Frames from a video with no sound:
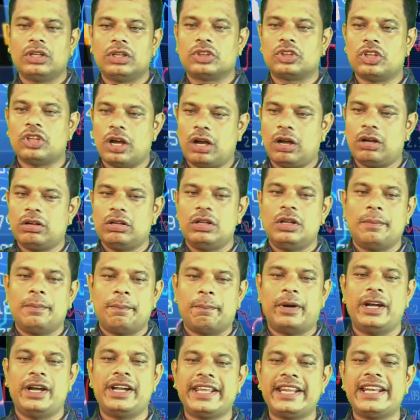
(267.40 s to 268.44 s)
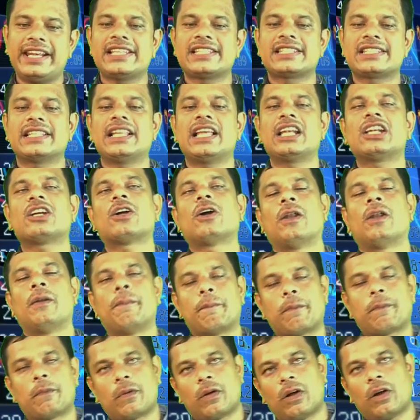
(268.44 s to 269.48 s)
the multinational
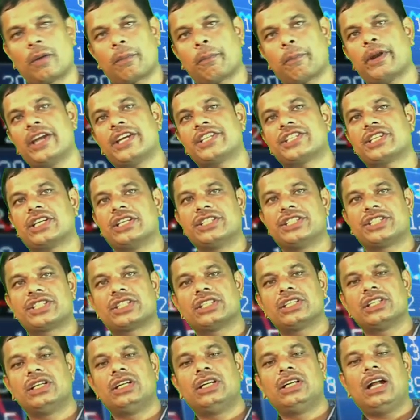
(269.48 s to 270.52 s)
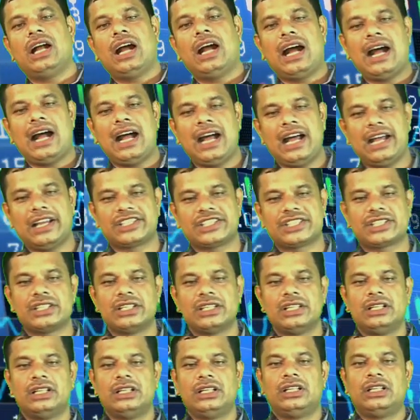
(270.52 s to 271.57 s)
corporations has
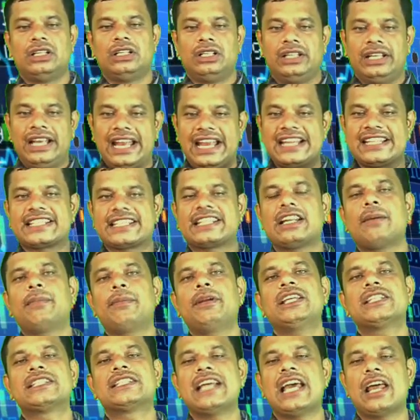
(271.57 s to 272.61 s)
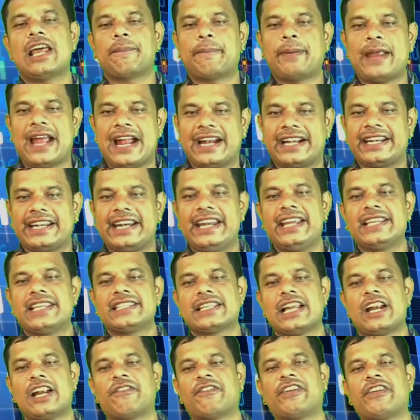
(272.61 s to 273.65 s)
established their factories
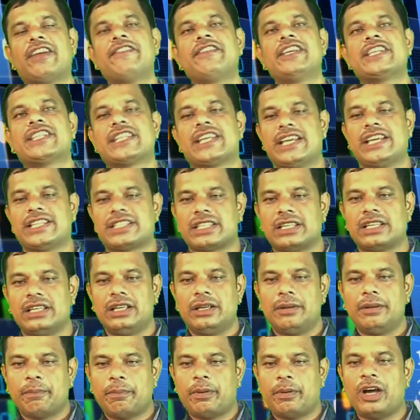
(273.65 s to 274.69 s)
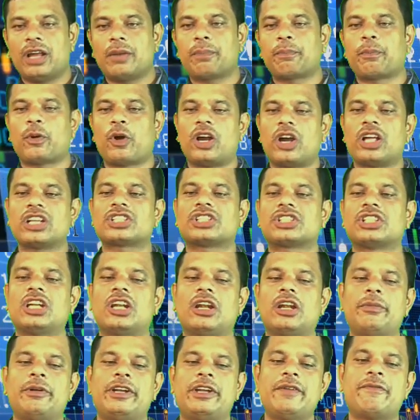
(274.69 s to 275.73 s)
and premises for production
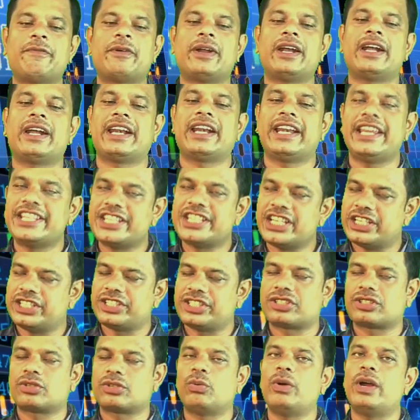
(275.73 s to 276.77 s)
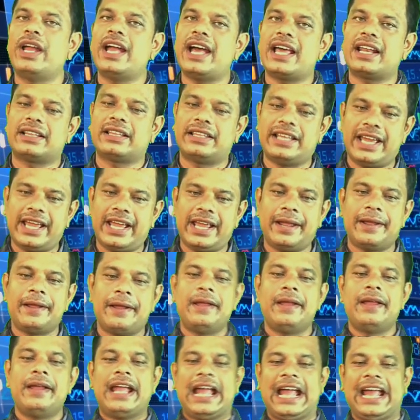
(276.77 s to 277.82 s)
of different regions where they
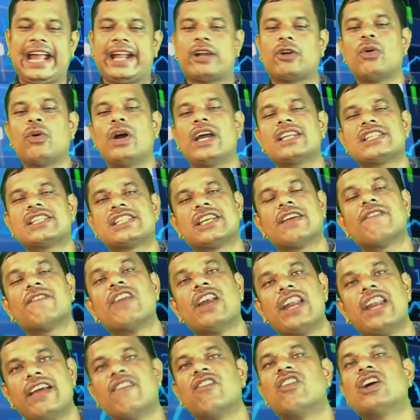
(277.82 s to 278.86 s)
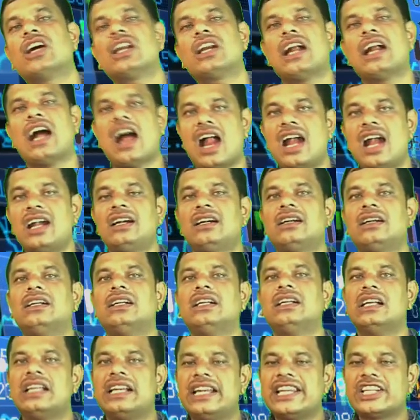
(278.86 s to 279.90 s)
acquire cheap labor and
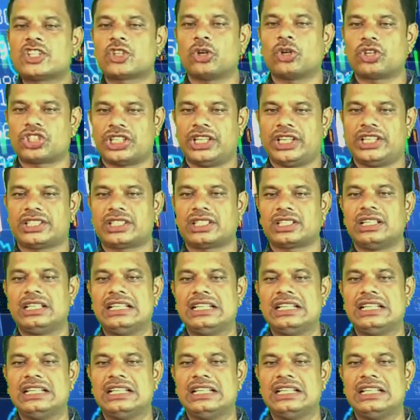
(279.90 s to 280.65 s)
resources.